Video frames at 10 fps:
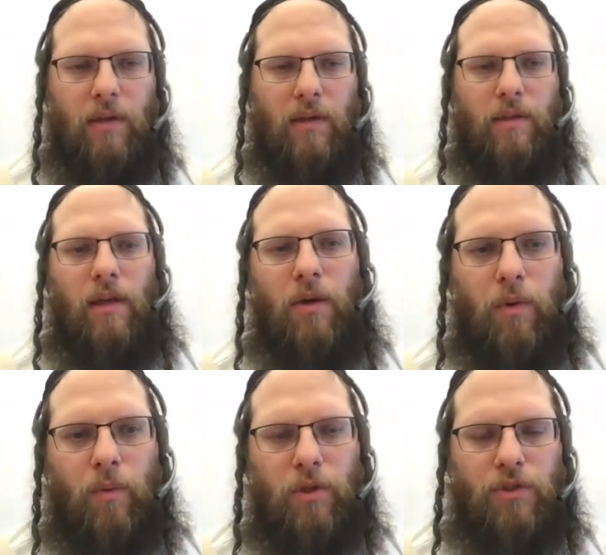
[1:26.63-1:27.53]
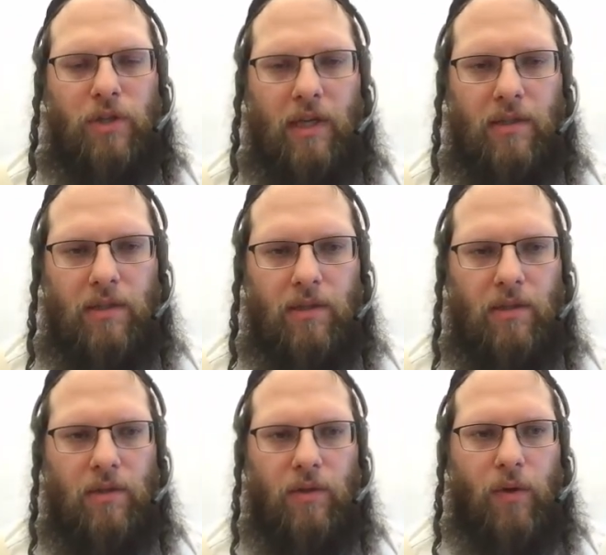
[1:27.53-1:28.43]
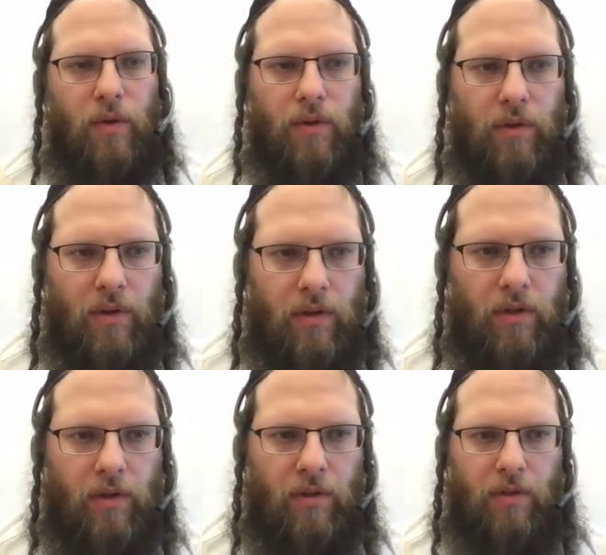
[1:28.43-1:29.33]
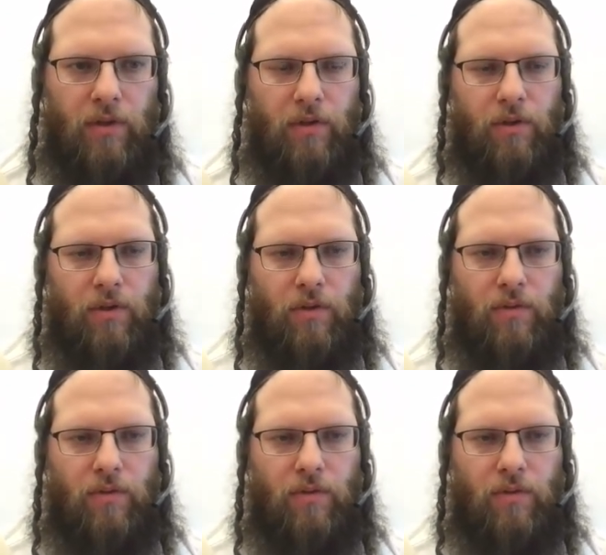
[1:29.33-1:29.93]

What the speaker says: Now we want to get the